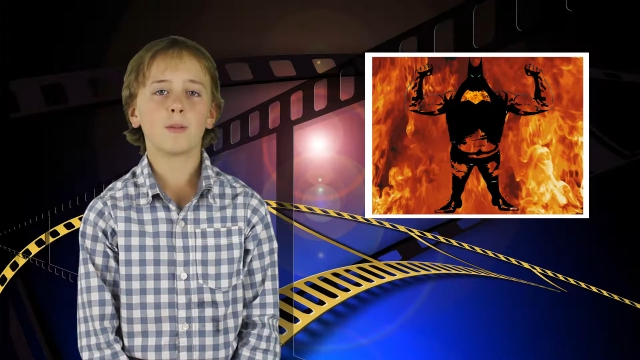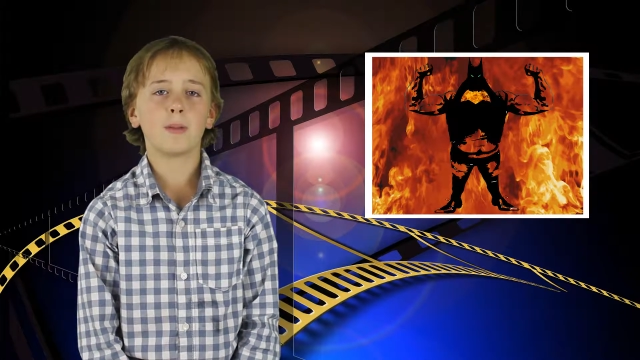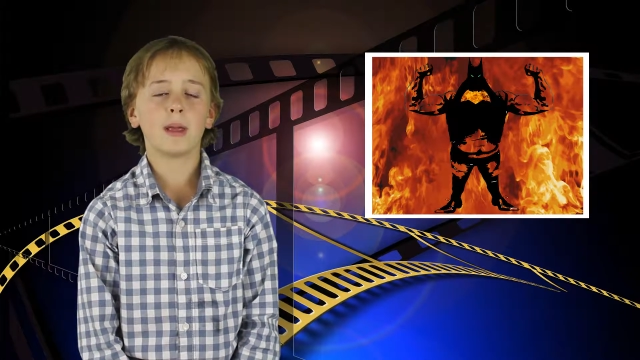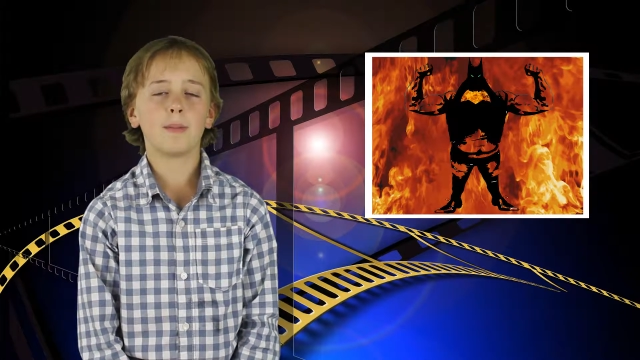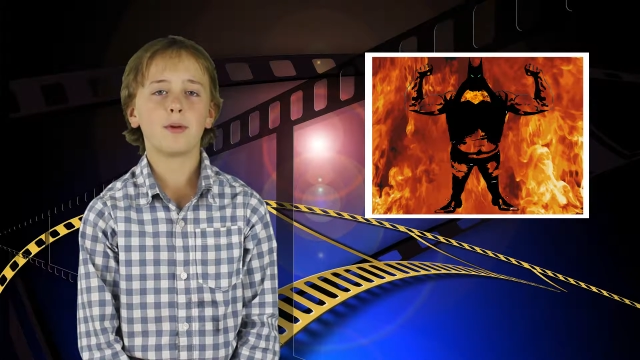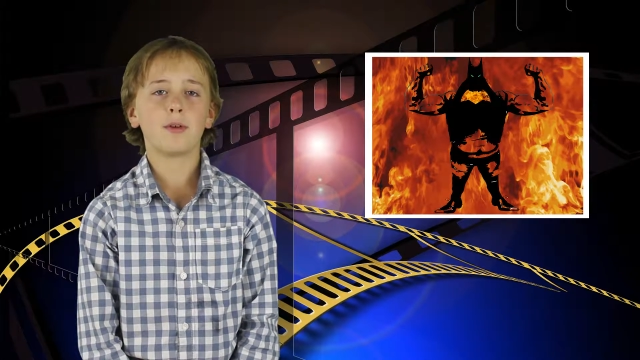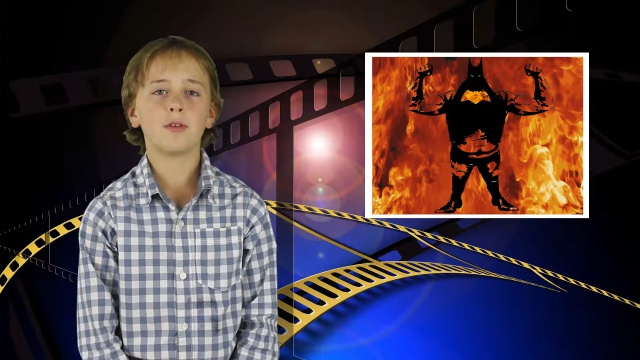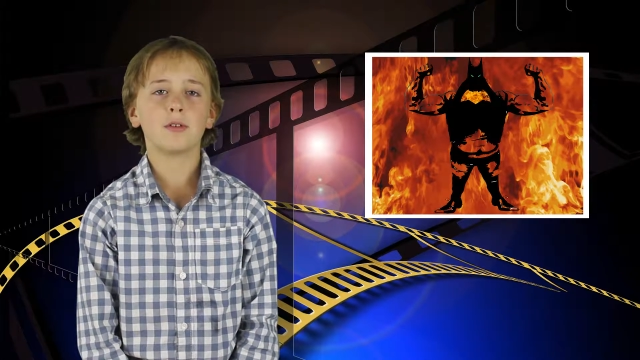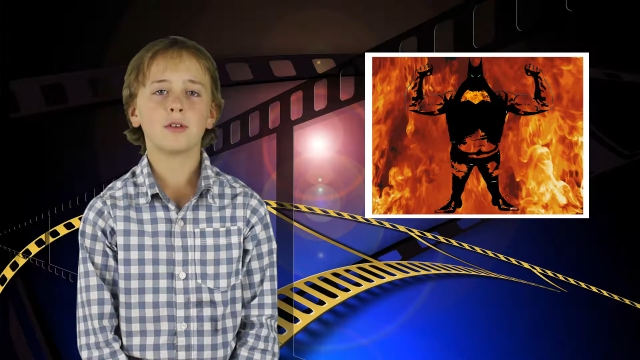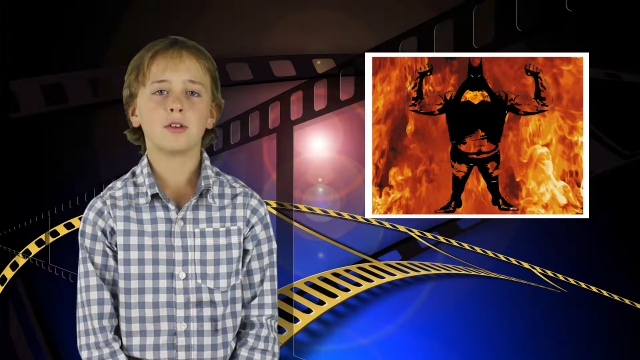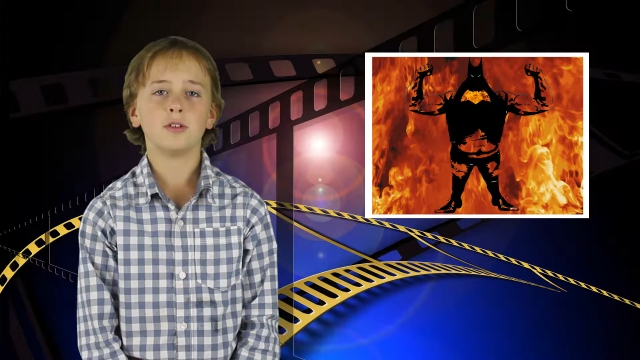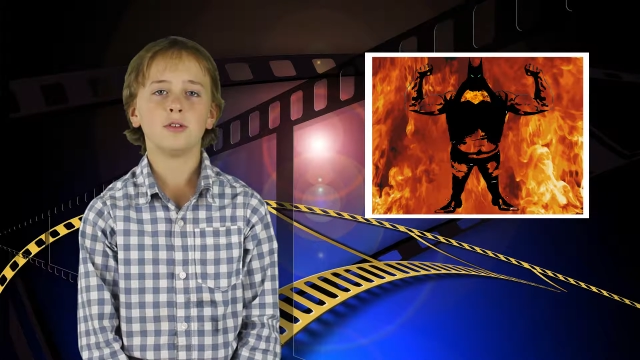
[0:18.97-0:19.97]
people
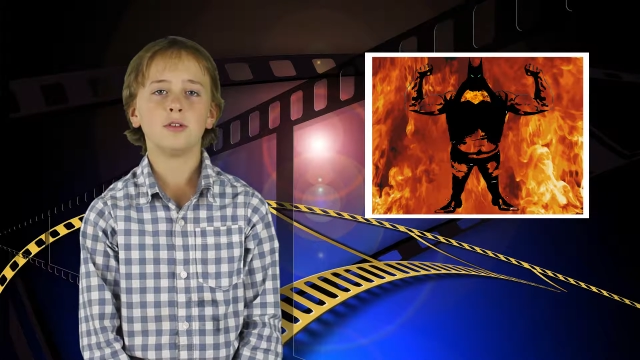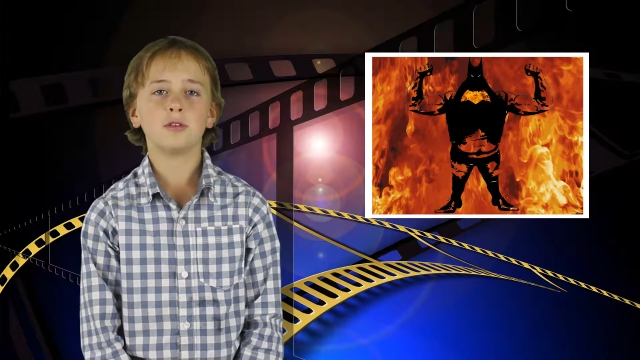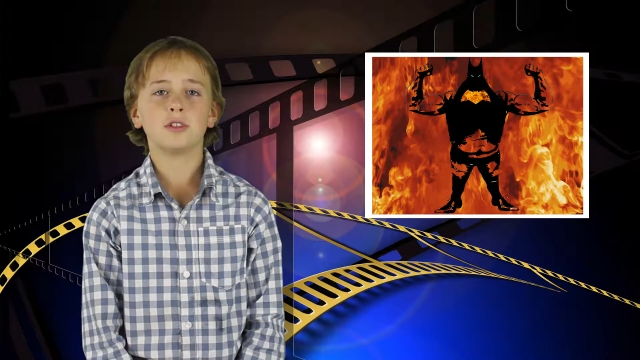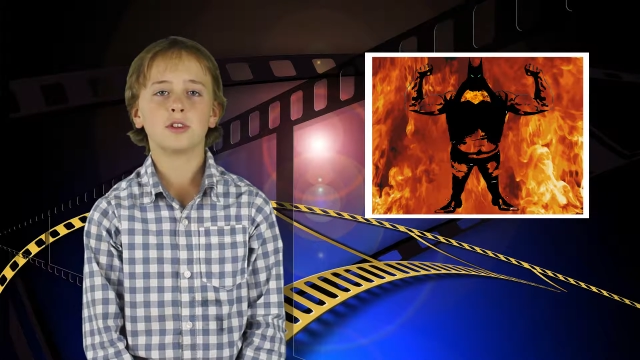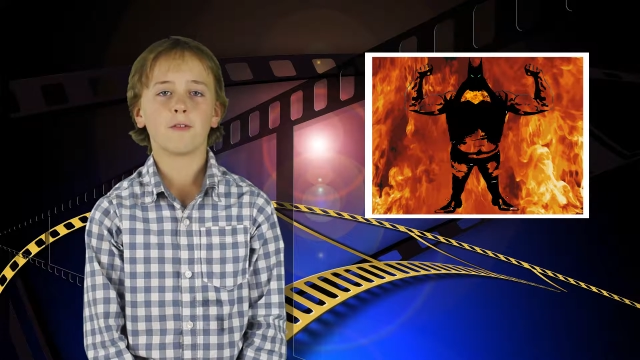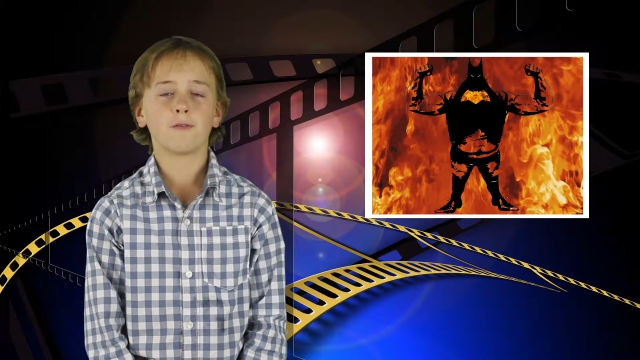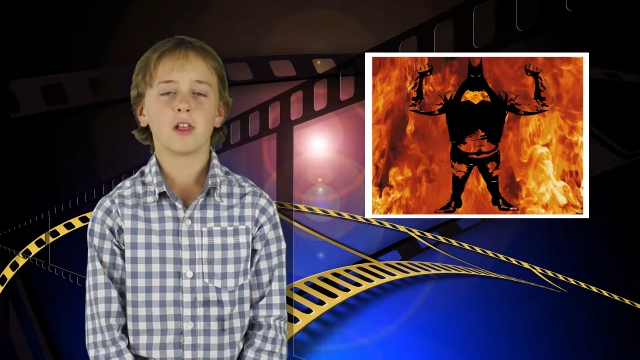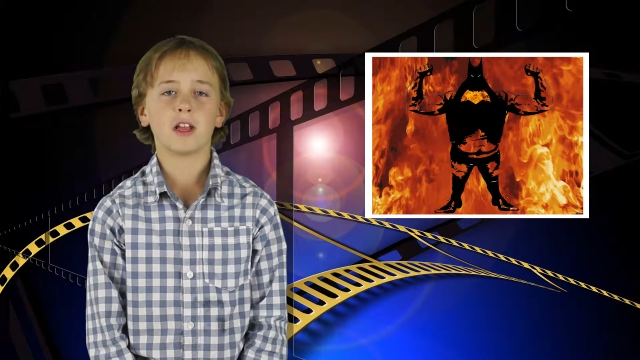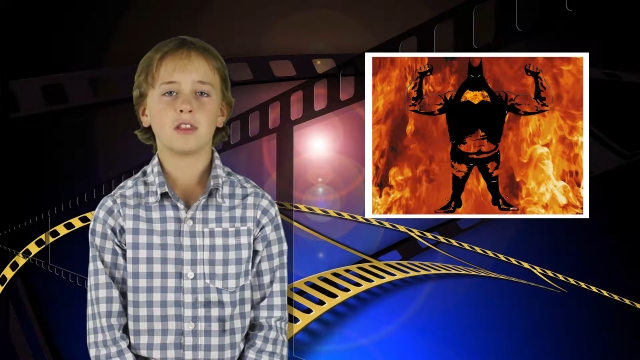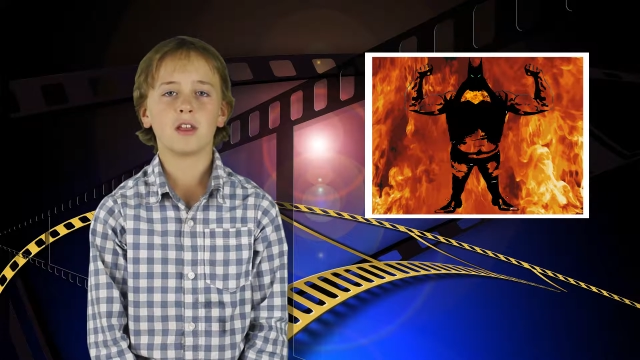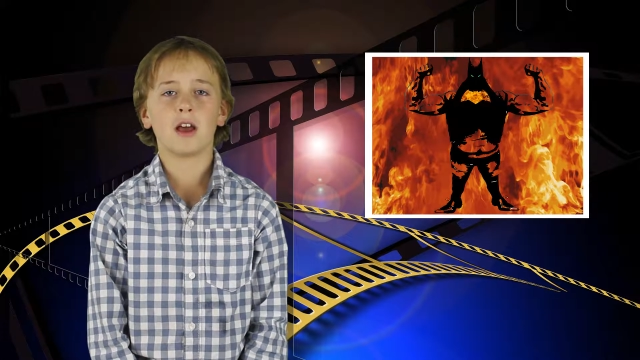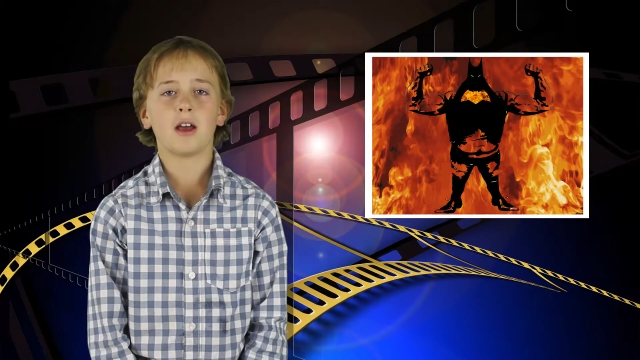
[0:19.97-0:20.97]
could do stuff
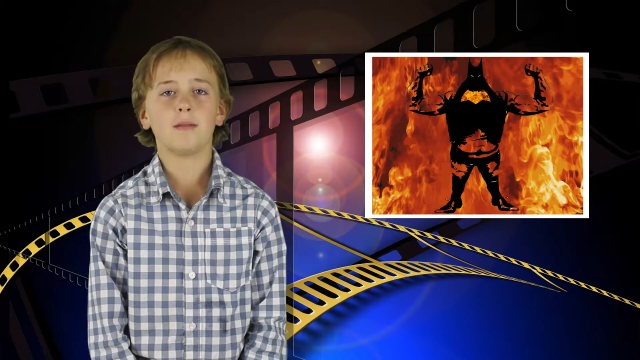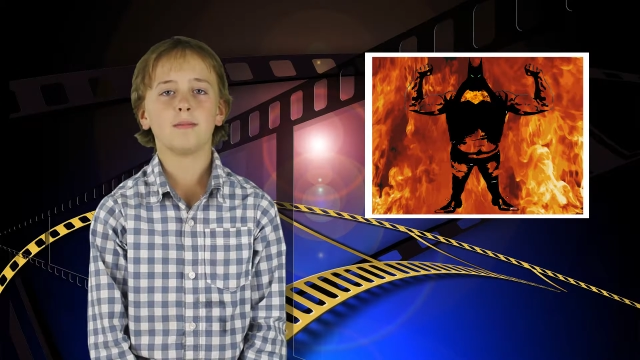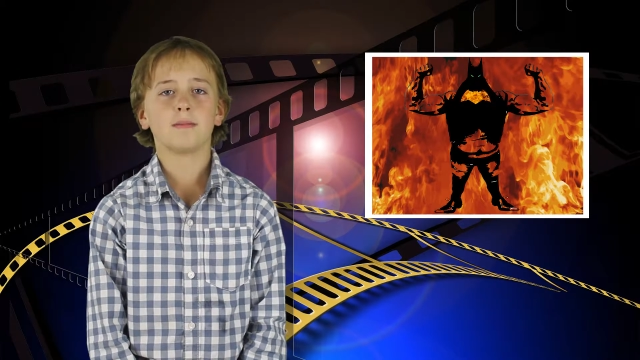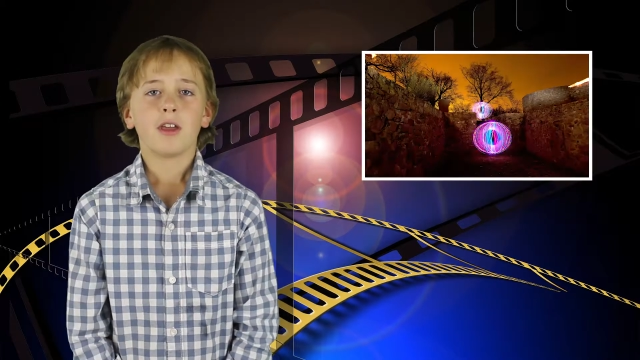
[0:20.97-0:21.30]
like that.